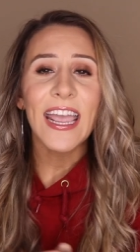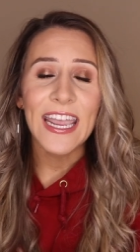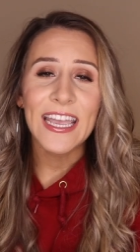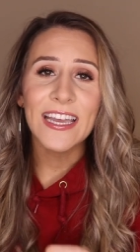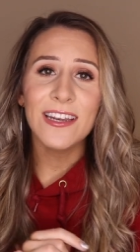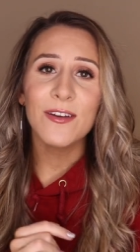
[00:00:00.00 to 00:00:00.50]

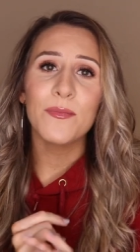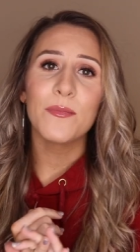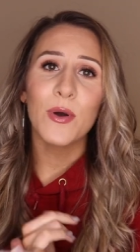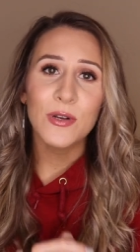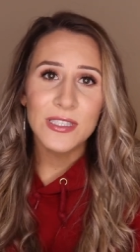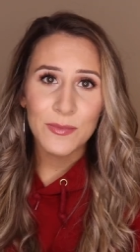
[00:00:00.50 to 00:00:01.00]
and
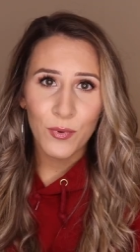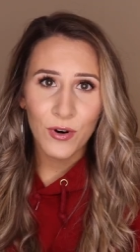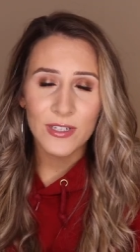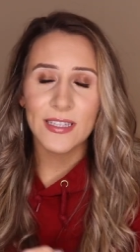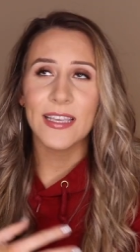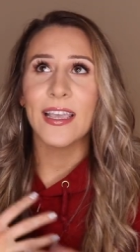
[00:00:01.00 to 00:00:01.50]
most
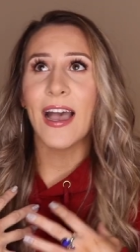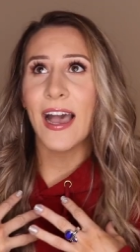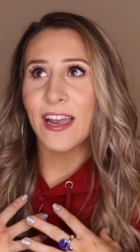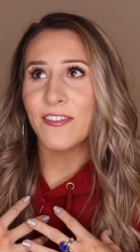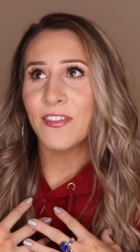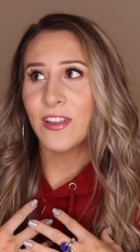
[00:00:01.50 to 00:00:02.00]
importantly,
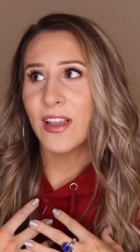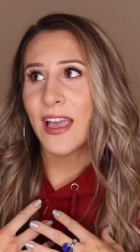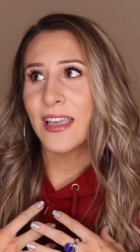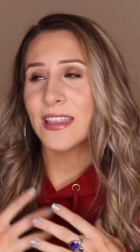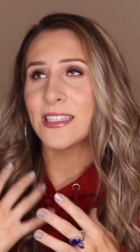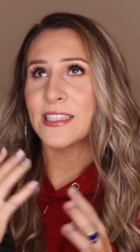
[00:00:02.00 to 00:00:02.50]
I feel
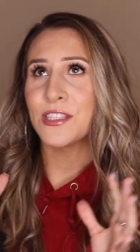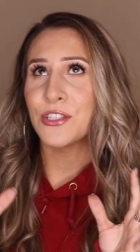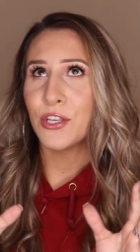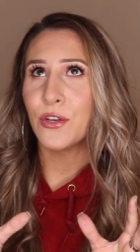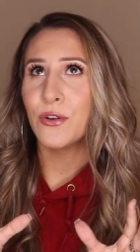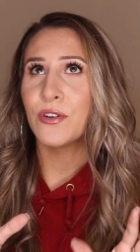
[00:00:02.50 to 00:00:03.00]
like this is
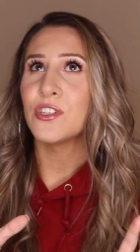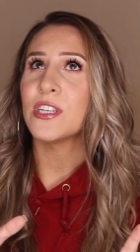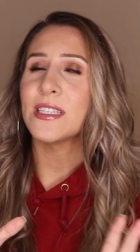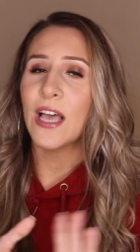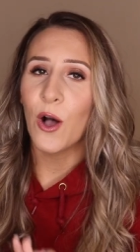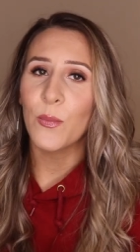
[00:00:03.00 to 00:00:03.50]
huge,
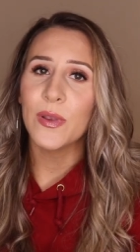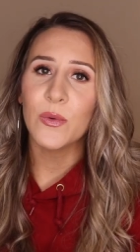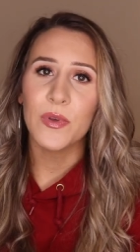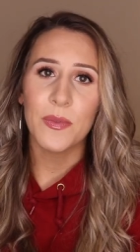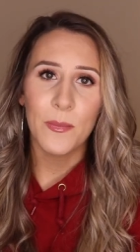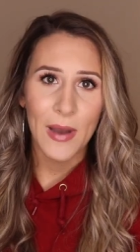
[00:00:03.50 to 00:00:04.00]
is helping
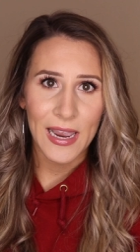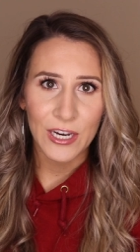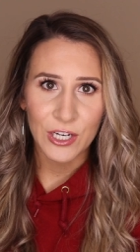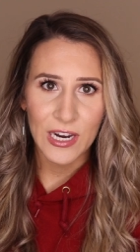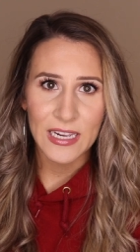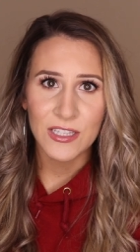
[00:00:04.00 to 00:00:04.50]
with
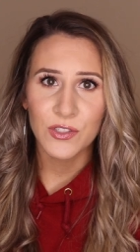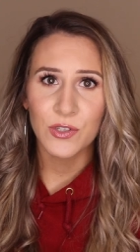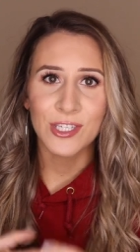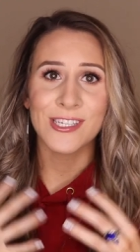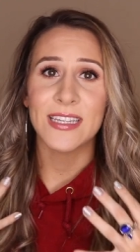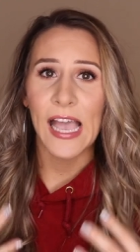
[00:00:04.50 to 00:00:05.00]
migraines
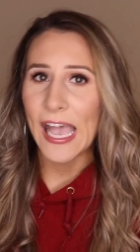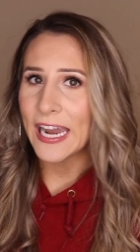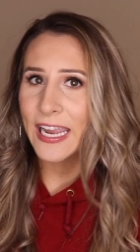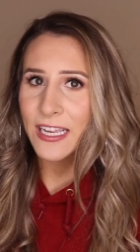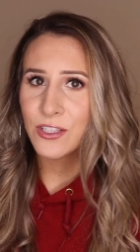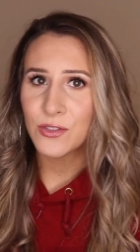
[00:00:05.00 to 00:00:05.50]
or just
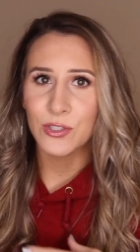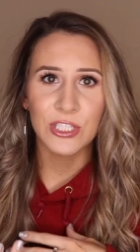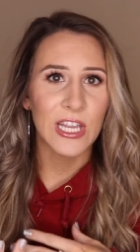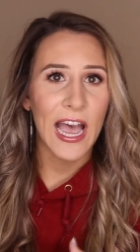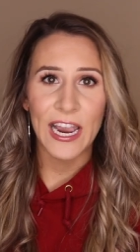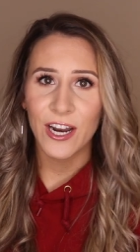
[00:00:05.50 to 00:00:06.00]
headaches or
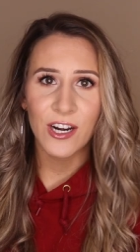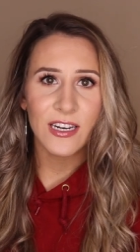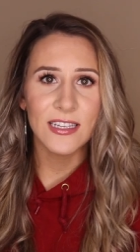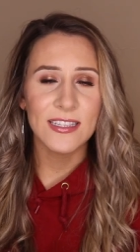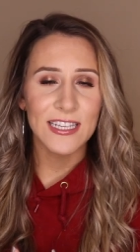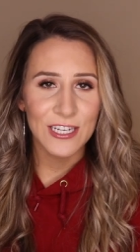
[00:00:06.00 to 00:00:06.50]

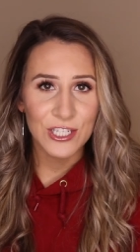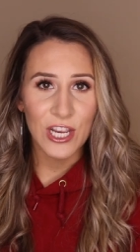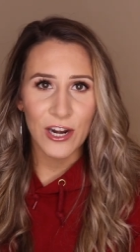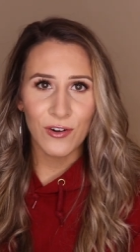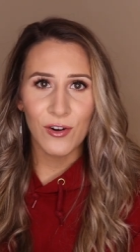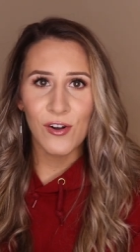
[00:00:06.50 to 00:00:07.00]
tiredness in
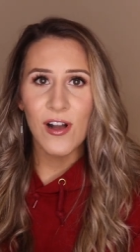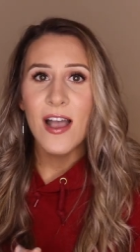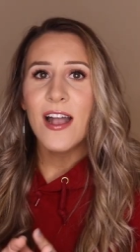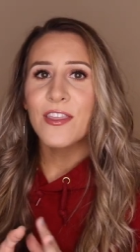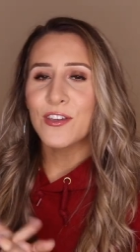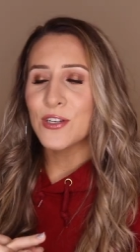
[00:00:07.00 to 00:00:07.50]
general.
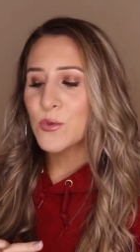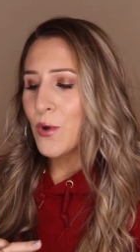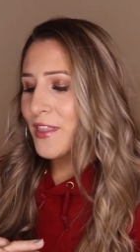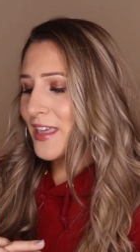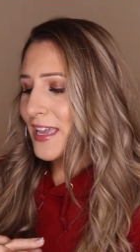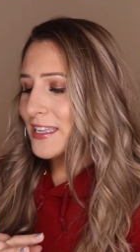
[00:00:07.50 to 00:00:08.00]
There's
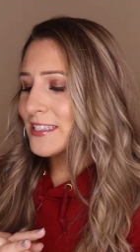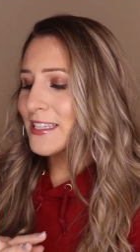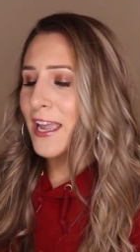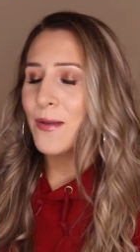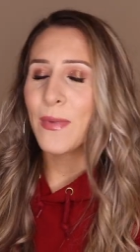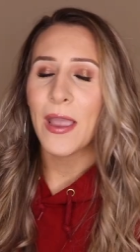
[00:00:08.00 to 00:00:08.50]
one that is
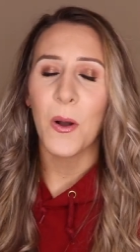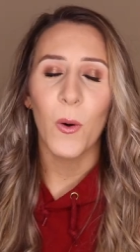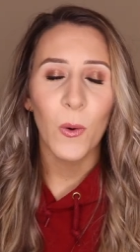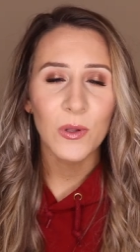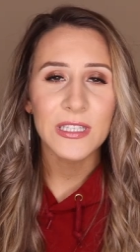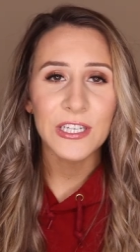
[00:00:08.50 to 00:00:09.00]
like my
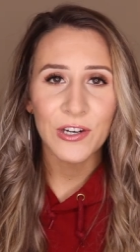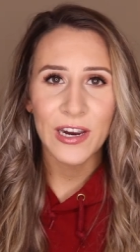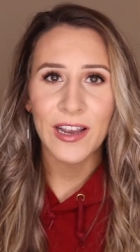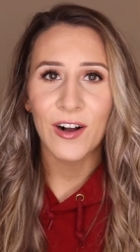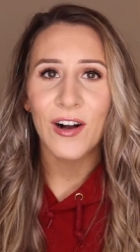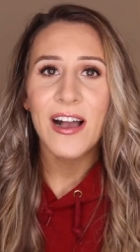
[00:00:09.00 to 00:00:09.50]
holy
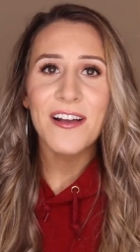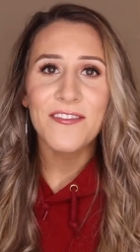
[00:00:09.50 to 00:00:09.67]
grail